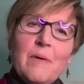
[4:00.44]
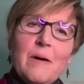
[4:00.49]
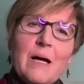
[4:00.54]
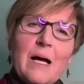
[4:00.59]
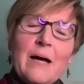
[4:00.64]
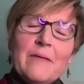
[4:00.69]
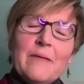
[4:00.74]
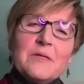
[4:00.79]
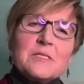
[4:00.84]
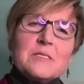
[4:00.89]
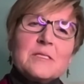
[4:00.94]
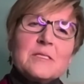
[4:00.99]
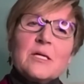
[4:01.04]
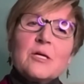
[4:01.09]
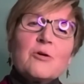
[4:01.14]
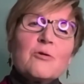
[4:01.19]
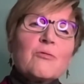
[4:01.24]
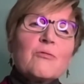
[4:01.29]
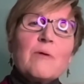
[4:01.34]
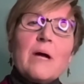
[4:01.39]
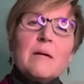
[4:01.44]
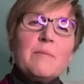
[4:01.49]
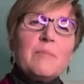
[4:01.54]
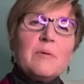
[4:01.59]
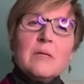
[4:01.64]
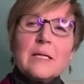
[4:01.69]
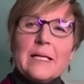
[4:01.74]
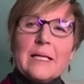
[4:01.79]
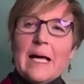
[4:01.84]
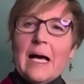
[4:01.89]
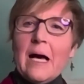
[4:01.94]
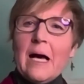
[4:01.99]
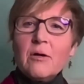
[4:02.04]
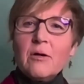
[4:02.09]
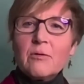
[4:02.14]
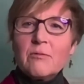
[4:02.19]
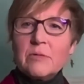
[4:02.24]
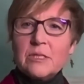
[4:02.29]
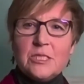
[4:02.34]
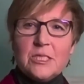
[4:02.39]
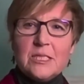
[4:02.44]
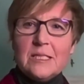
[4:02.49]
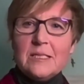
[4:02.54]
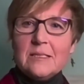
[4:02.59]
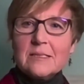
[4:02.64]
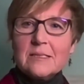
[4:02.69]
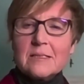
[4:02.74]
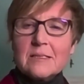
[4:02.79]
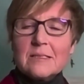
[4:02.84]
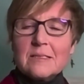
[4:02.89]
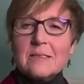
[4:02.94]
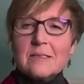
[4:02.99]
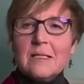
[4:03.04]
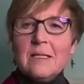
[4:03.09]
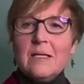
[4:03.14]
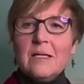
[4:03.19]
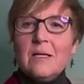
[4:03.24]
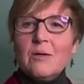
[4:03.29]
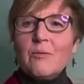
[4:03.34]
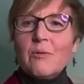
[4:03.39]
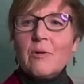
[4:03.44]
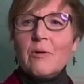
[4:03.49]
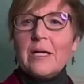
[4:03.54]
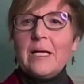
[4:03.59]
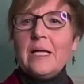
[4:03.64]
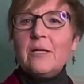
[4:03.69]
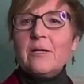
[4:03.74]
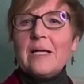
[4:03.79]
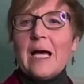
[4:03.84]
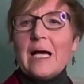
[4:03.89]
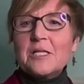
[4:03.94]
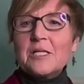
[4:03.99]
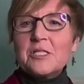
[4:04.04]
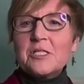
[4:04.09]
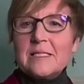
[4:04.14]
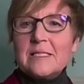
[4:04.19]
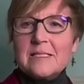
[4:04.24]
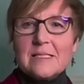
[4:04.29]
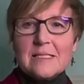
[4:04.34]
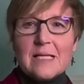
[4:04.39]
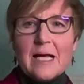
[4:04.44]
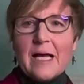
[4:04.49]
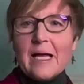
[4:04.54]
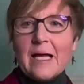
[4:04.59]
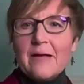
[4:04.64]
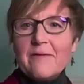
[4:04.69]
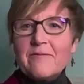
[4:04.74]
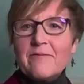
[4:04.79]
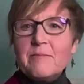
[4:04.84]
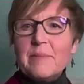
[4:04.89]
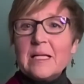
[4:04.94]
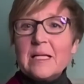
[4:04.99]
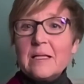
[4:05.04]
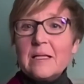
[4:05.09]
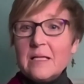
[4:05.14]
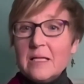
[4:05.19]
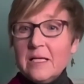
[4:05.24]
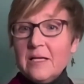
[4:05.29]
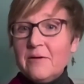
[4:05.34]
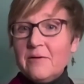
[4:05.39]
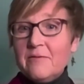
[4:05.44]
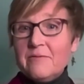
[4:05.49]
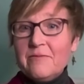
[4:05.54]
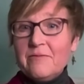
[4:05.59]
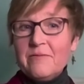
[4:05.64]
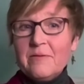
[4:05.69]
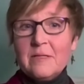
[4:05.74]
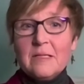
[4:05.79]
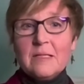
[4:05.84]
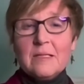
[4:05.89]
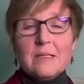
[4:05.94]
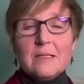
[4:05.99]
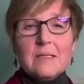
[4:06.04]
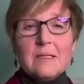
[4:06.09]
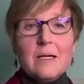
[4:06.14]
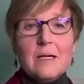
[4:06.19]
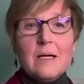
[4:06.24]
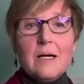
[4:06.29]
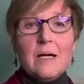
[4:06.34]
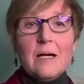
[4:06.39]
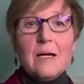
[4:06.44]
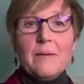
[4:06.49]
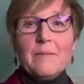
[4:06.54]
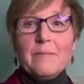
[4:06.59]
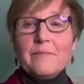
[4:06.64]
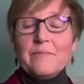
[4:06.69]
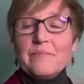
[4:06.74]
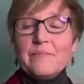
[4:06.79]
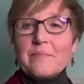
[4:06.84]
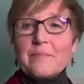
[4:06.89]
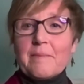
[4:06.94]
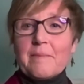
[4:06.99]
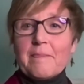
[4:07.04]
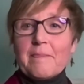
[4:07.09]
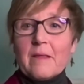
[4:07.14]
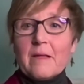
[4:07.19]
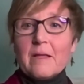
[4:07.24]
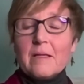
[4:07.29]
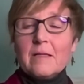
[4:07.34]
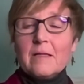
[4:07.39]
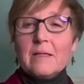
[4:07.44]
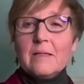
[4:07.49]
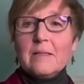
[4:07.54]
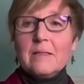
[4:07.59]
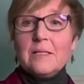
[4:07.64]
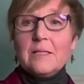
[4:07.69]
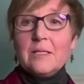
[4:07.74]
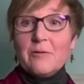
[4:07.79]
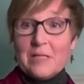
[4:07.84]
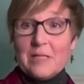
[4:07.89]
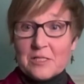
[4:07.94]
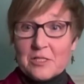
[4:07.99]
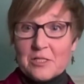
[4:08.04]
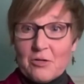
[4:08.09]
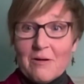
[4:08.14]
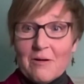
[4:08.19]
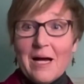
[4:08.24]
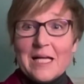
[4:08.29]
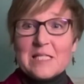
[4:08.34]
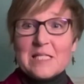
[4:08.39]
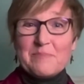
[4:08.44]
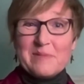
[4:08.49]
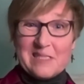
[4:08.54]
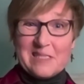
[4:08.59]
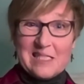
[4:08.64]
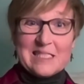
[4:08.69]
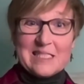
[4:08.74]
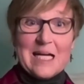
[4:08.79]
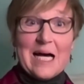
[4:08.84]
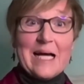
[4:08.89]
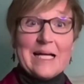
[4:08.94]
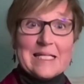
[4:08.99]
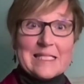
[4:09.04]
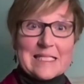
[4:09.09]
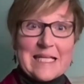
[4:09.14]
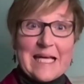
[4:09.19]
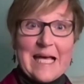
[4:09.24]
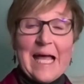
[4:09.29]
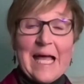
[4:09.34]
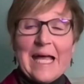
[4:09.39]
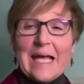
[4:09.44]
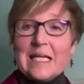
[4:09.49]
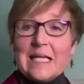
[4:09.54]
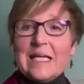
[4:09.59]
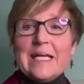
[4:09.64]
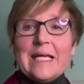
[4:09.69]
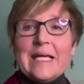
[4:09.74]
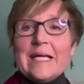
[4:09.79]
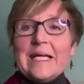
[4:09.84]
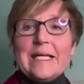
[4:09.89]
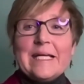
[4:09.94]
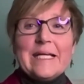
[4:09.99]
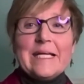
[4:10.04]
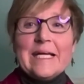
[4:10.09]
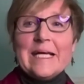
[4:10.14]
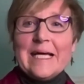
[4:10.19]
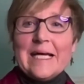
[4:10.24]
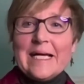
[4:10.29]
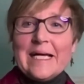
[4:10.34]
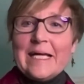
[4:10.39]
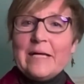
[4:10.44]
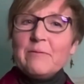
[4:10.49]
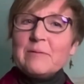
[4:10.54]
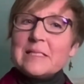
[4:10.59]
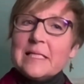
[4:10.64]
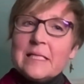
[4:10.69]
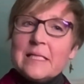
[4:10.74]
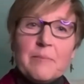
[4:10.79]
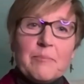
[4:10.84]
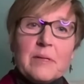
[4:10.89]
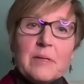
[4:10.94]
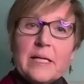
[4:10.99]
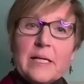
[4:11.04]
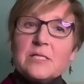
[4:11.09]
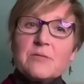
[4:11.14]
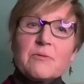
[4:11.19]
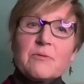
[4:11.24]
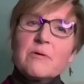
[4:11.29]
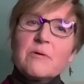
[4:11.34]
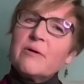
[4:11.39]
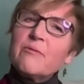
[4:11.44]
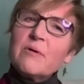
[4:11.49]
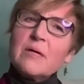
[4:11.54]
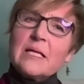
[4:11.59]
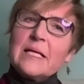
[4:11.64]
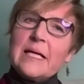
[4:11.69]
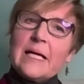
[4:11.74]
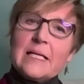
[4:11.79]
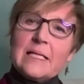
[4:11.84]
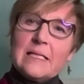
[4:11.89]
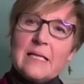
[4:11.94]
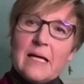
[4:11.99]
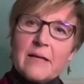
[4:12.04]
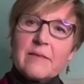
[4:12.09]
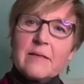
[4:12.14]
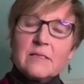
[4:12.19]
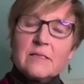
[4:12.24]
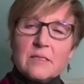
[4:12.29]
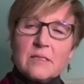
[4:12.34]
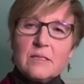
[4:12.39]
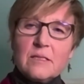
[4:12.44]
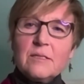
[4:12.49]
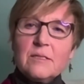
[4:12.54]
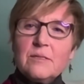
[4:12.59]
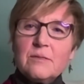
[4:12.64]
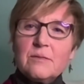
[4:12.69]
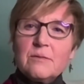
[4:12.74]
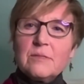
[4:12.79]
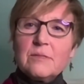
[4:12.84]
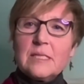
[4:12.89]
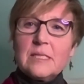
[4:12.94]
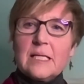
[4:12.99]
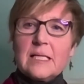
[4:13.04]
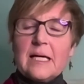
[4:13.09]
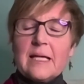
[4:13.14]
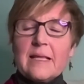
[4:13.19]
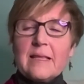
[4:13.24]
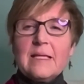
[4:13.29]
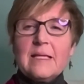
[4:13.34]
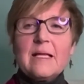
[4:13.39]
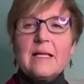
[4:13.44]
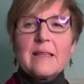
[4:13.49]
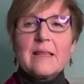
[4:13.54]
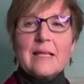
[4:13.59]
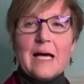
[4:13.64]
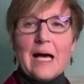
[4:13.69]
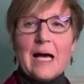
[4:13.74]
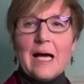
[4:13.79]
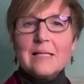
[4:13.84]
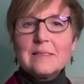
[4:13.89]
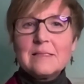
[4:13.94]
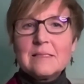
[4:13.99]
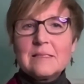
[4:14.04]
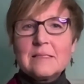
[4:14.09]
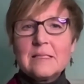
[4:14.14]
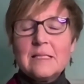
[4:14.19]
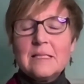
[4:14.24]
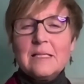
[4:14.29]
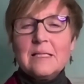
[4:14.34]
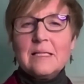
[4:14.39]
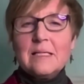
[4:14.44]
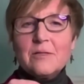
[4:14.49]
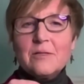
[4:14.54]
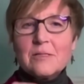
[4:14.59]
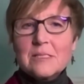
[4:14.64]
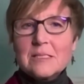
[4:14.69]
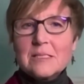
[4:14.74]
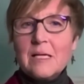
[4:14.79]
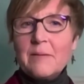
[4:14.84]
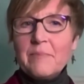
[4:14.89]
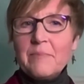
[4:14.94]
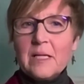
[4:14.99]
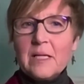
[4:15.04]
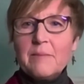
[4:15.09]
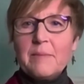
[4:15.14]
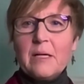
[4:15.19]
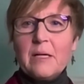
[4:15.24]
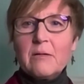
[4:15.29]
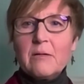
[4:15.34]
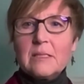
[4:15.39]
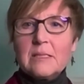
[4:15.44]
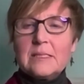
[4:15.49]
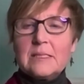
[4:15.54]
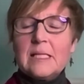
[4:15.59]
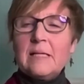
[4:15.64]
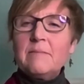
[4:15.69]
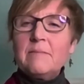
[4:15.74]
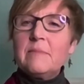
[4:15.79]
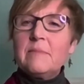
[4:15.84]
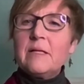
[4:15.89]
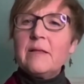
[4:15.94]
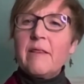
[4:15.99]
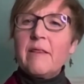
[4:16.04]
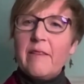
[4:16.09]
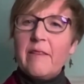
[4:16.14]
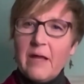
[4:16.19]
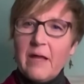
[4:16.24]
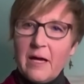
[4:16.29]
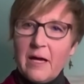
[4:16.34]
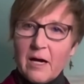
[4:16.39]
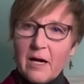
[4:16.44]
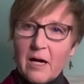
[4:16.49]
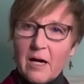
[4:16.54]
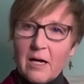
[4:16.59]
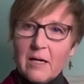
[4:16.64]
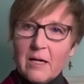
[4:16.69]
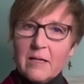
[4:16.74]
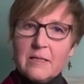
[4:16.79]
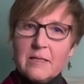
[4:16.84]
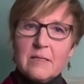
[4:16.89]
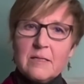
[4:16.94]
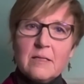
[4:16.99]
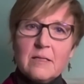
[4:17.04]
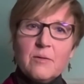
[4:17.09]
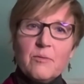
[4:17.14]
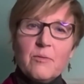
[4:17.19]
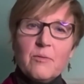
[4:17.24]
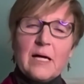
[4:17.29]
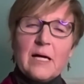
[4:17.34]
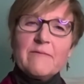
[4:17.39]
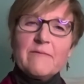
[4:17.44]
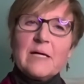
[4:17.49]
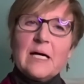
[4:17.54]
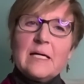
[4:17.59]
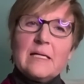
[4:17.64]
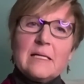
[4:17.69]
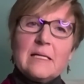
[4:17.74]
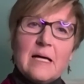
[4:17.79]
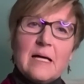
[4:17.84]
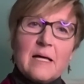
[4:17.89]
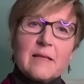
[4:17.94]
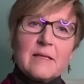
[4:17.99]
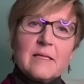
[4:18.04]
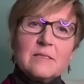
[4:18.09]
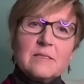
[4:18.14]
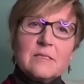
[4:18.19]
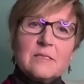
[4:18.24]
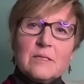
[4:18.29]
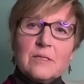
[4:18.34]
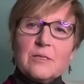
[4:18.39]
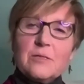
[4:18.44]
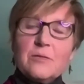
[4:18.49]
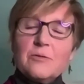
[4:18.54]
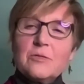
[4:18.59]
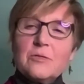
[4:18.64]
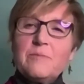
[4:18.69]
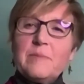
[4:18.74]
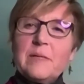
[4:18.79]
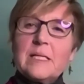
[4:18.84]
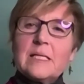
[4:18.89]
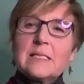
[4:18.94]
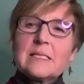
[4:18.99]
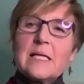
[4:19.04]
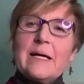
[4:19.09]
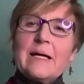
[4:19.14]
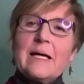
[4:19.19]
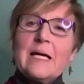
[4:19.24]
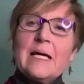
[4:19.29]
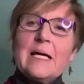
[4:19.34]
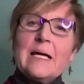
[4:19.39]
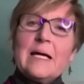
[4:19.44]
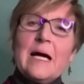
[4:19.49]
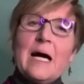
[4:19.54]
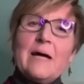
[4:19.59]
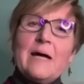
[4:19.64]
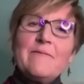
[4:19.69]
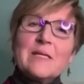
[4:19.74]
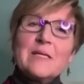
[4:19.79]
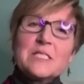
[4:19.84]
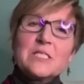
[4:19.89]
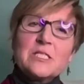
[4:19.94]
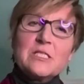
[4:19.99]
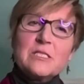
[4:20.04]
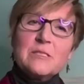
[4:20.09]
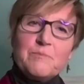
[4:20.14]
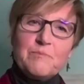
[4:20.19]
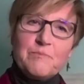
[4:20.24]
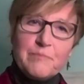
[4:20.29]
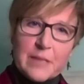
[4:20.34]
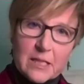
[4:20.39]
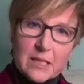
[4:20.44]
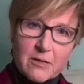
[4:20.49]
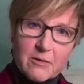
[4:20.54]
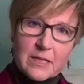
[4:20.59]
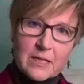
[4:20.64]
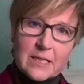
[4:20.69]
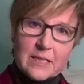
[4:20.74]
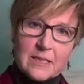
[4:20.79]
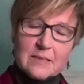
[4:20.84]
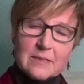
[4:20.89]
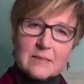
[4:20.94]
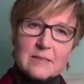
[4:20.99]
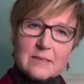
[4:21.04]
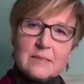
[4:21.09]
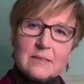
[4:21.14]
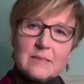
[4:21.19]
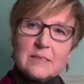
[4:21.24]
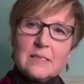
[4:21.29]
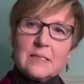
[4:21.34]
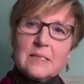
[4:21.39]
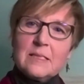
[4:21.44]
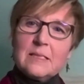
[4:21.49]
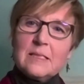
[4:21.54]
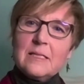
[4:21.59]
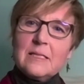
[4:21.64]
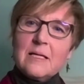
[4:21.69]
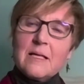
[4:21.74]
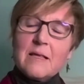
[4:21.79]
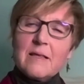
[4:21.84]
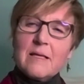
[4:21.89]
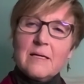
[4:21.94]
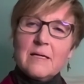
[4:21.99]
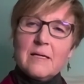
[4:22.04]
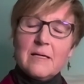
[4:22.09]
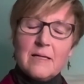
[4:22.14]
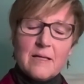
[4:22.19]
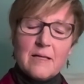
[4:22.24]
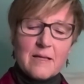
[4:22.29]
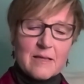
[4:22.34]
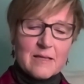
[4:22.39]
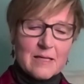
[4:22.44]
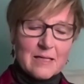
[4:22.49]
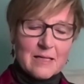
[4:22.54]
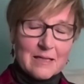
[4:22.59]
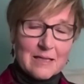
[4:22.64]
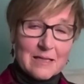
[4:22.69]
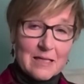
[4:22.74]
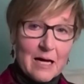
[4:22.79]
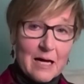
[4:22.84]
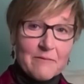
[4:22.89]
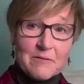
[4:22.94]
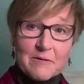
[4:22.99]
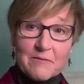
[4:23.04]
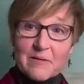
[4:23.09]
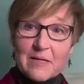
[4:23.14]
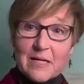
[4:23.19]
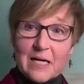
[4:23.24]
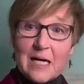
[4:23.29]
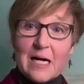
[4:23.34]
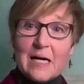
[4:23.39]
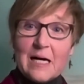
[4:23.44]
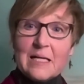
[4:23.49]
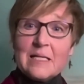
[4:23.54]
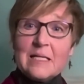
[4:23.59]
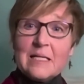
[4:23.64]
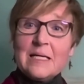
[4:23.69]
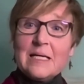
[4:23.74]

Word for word: had this incredible encounter with Jesus where he could actually say, for me to live um, you know, is Christ. To die is gain. He he was in a place where he really had nothing to lose. And I think that's there's something about contentment there when I've got nothing to lose because I I've experienced the the love of God,